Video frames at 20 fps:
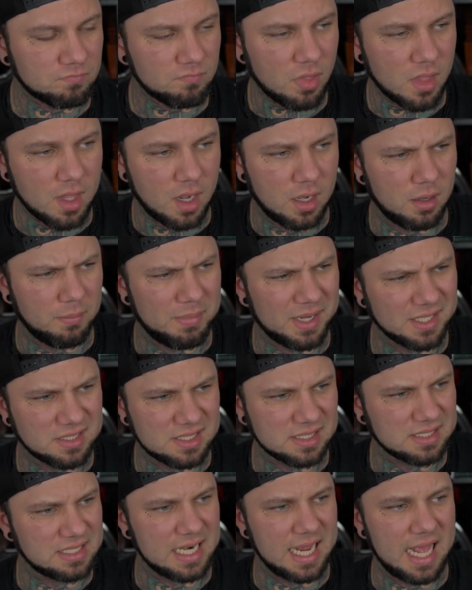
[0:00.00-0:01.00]
about
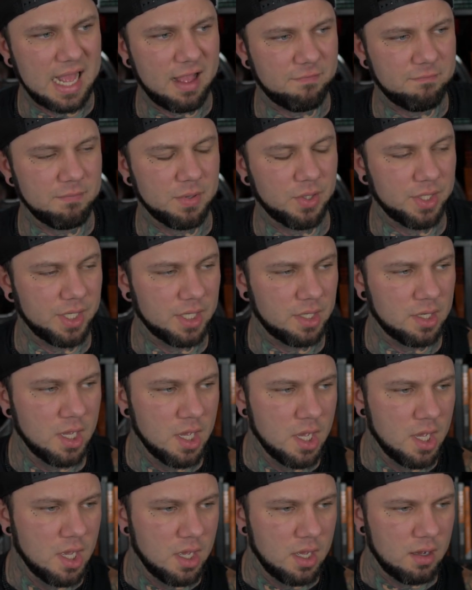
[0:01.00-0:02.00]
6.5 million
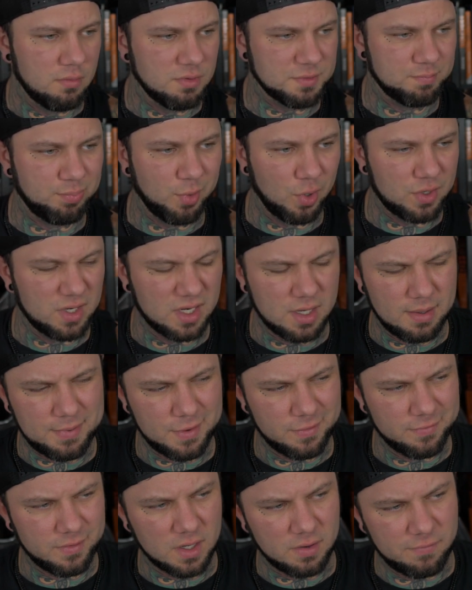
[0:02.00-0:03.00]
was broken up
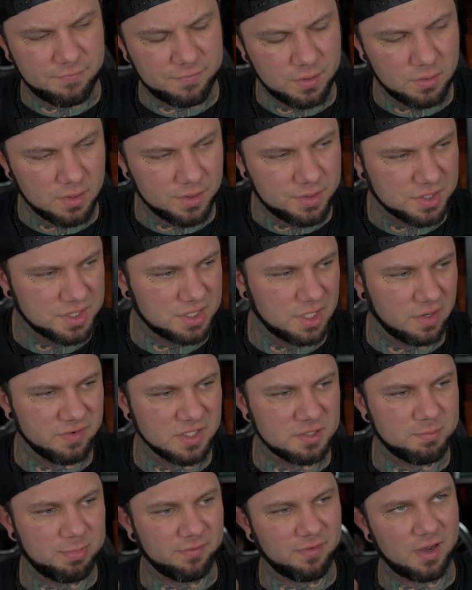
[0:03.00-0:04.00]
over a few other
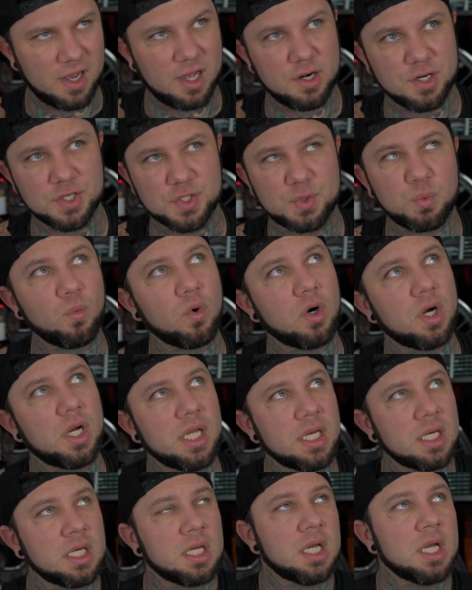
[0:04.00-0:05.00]
service providers.
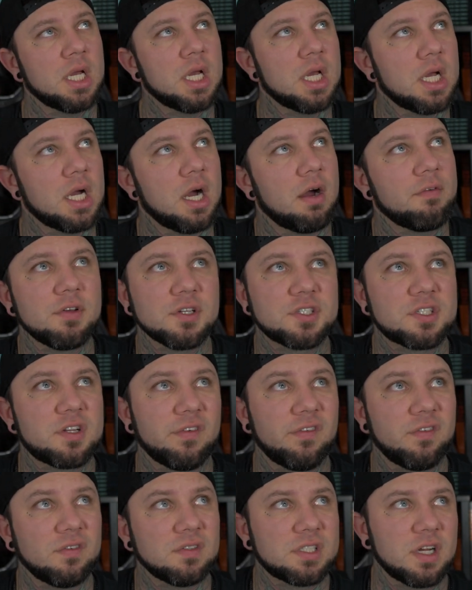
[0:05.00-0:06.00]
One of those
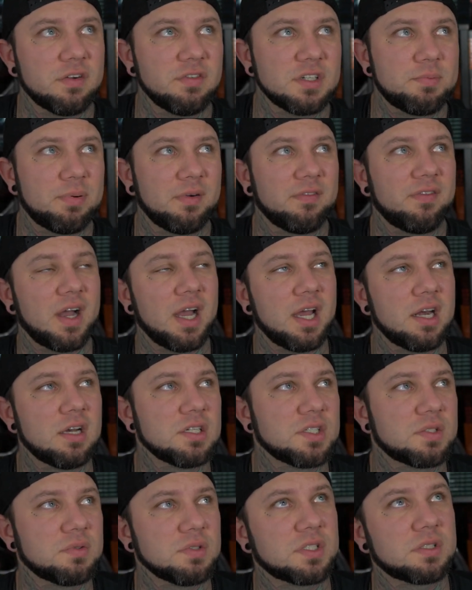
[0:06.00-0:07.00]
service
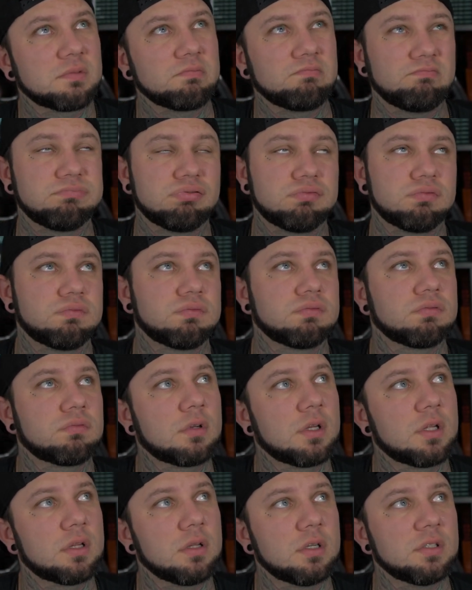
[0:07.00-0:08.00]
providers was
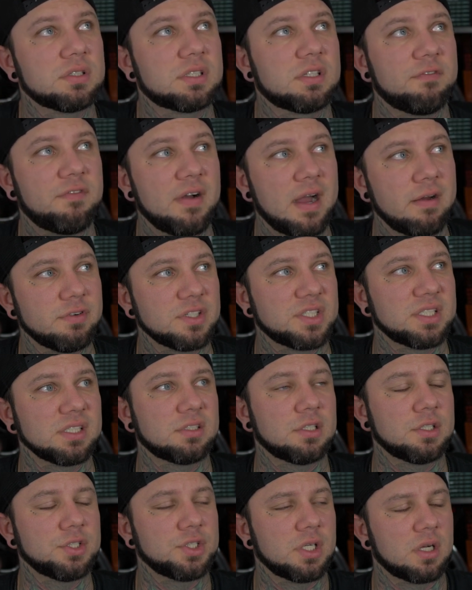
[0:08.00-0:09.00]
close to 500 or
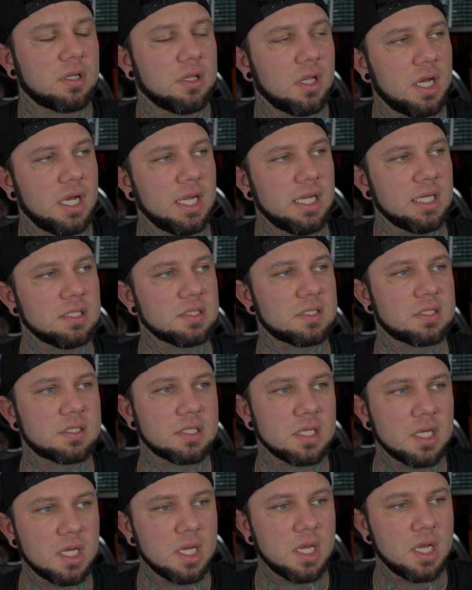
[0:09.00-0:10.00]
600 clients
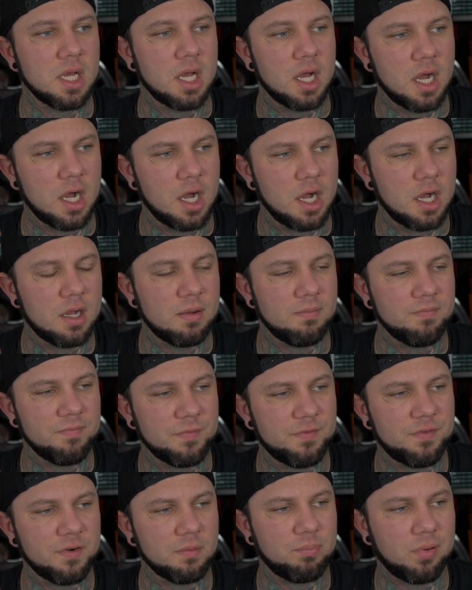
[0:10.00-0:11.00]

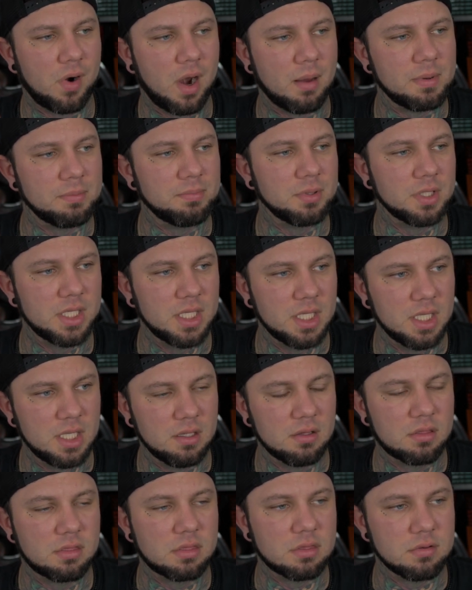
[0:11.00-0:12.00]
for
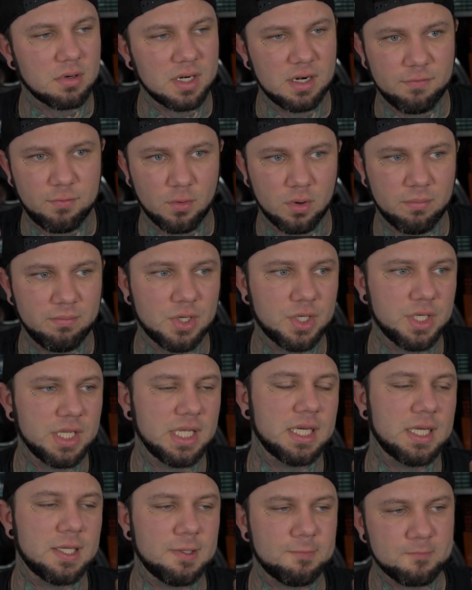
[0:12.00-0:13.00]
probably 3 or 4
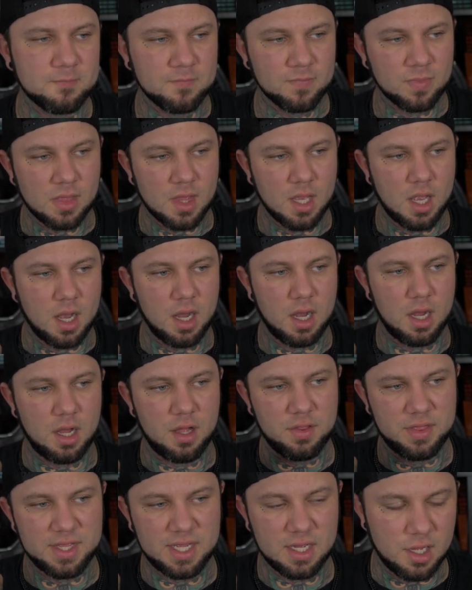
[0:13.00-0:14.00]
million.
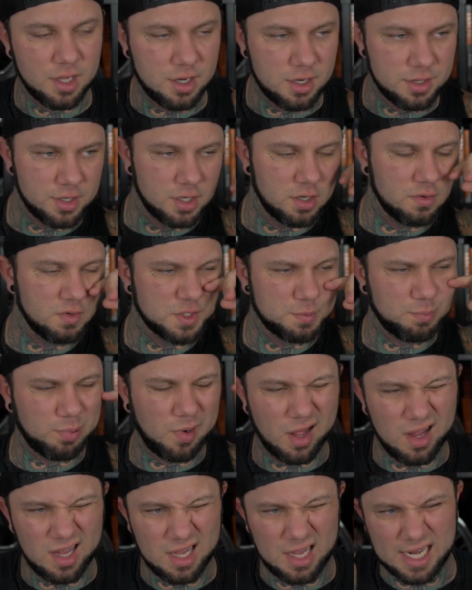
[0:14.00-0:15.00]
The other was
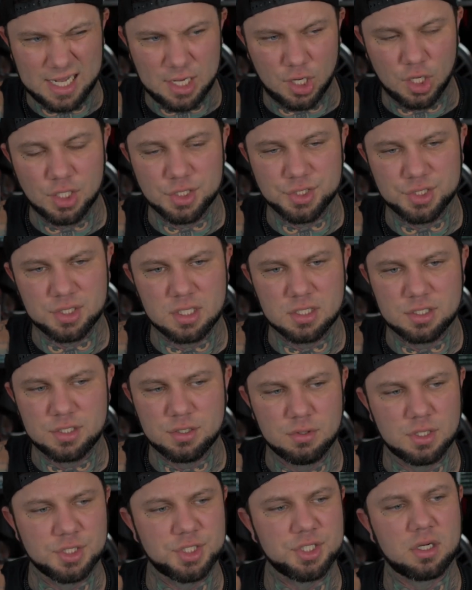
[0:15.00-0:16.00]
probably like 100 to
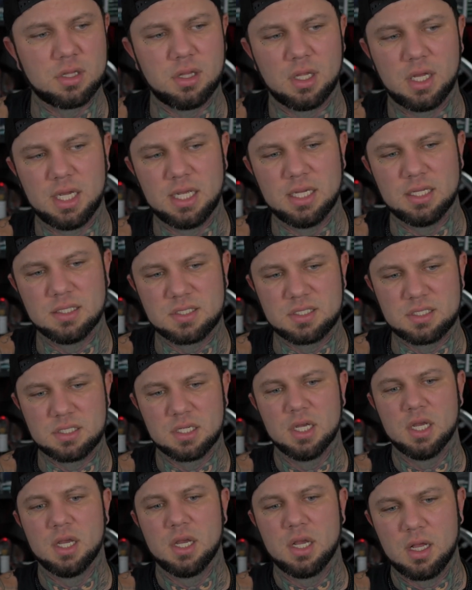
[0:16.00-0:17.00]
200 clients,
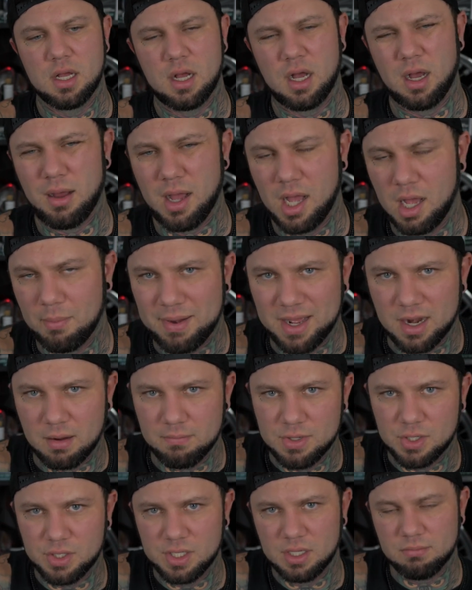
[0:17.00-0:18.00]
about $1
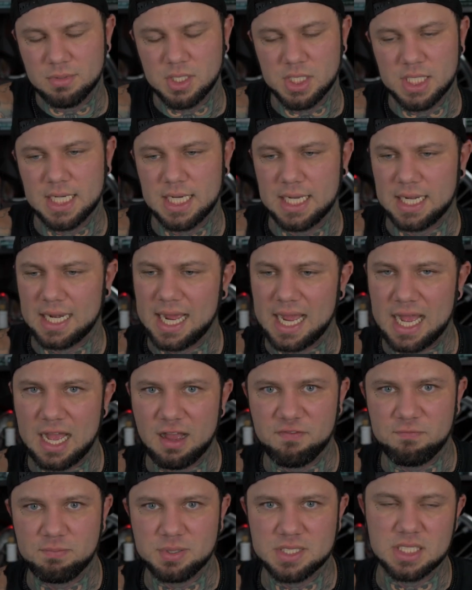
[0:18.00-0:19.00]
million, $1.5 million
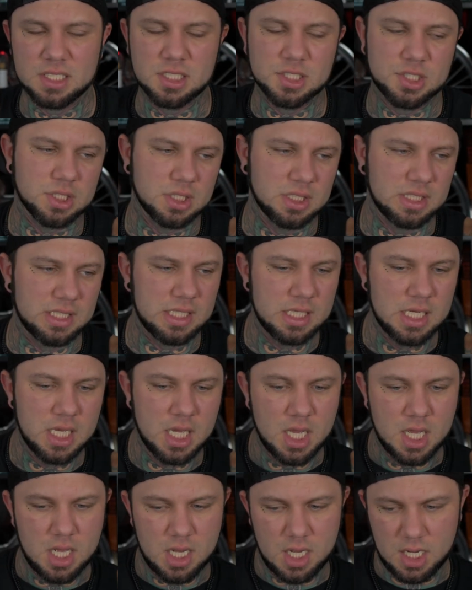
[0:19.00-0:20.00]
potentially.
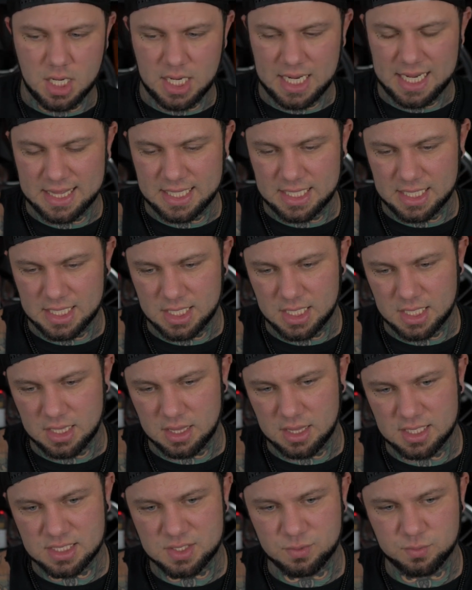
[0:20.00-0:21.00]
And then
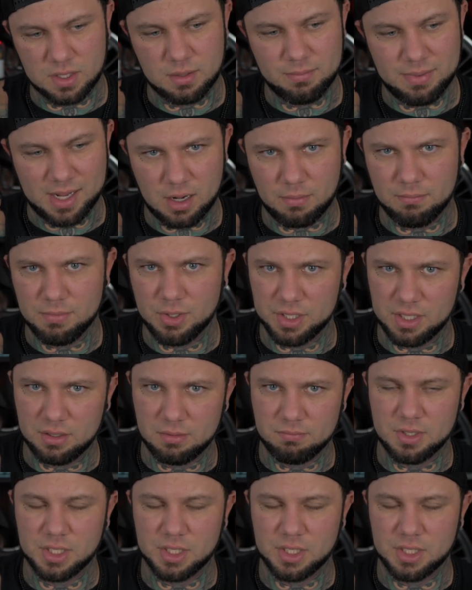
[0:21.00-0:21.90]
this one about $1 million, $1.5